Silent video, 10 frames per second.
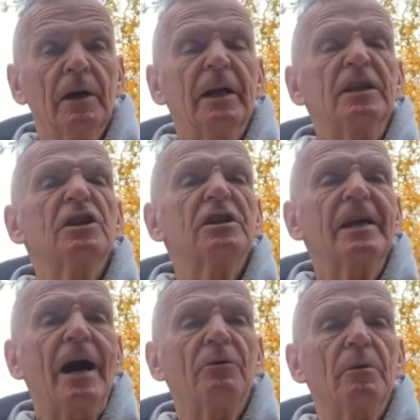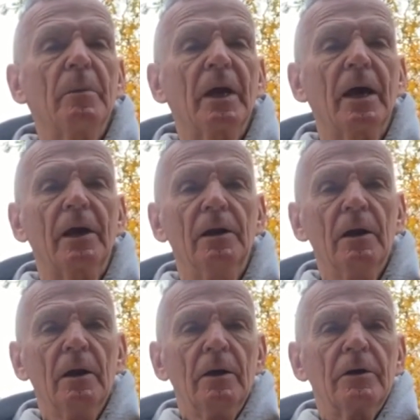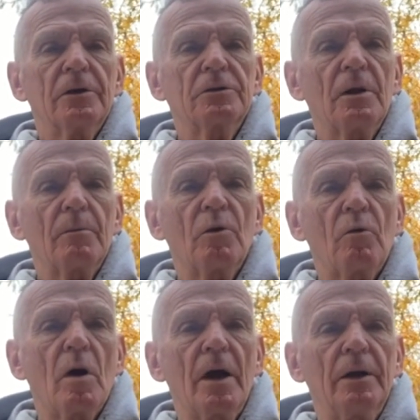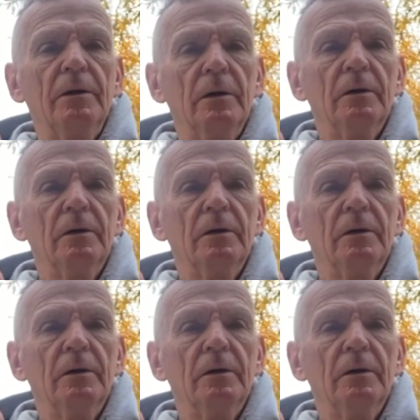Let's just count them again. There's number 1.